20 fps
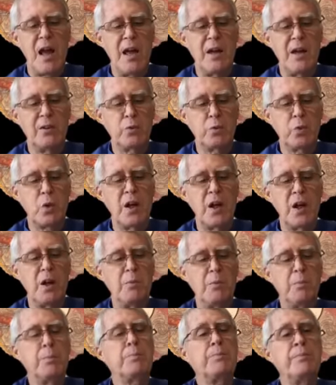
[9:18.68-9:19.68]
as
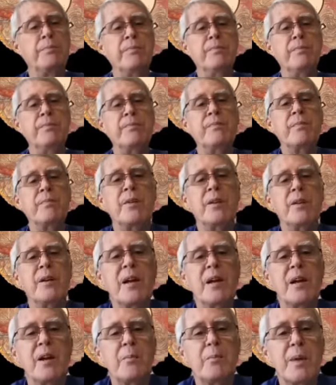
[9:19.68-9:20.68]
well.
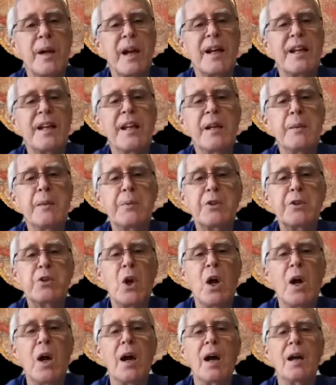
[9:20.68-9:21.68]
But I keep
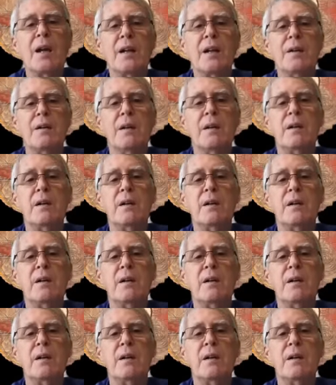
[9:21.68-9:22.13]
trying.